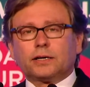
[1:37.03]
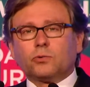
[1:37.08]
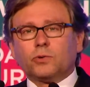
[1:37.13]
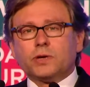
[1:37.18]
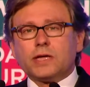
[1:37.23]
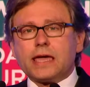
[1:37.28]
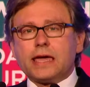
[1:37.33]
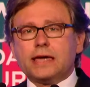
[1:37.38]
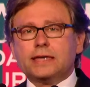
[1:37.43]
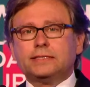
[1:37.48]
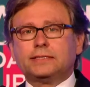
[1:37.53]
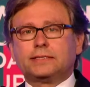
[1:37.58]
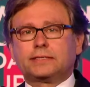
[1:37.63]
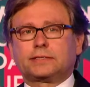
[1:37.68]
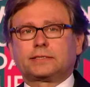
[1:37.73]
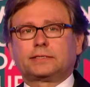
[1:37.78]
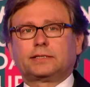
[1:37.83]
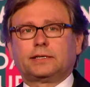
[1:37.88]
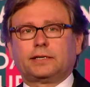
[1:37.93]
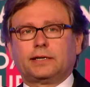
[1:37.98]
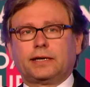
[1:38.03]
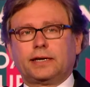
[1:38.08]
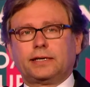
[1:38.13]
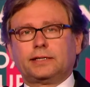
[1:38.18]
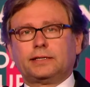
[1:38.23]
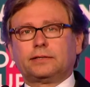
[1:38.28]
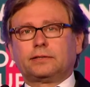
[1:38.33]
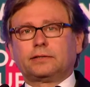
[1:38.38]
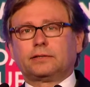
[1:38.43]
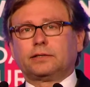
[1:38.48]
creates
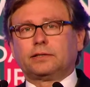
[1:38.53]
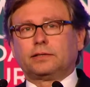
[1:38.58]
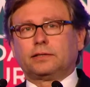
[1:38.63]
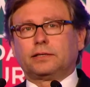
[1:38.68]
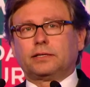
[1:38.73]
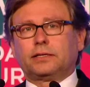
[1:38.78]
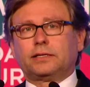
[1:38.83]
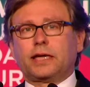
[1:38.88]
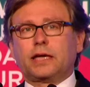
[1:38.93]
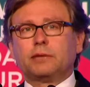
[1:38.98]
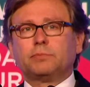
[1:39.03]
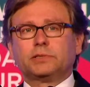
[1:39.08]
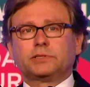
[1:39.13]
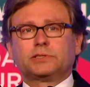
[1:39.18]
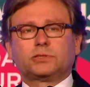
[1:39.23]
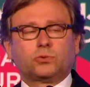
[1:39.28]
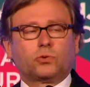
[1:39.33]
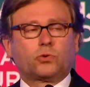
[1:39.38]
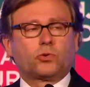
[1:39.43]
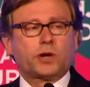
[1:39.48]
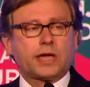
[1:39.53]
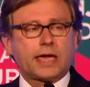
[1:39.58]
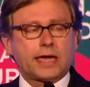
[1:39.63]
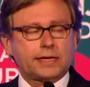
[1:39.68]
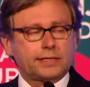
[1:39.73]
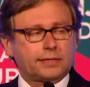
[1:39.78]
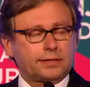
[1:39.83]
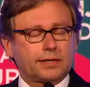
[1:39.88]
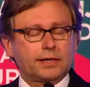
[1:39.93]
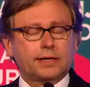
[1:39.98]
and enables to
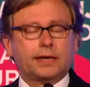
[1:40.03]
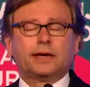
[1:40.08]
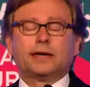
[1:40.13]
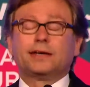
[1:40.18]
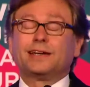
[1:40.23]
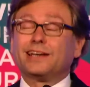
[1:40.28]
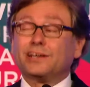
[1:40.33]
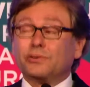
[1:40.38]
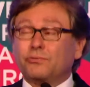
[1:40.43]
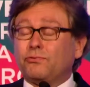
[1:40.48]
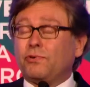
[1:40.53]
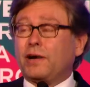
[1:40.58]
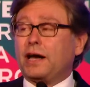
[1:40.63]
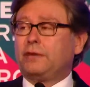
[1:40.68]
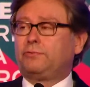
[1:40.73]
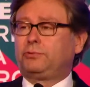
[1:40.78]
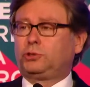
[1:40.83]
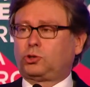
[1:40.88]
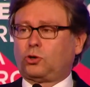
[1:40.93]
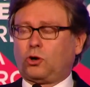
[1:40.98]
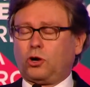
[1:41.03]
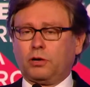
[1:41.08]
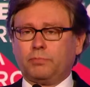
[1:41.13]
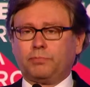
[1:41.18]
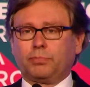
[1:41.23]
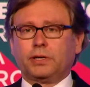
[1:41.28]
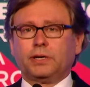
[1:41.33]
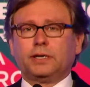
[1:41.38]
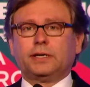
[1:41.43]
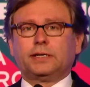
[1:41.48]
create another 5
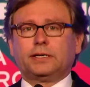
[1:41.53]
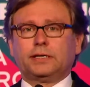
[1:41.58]
jobs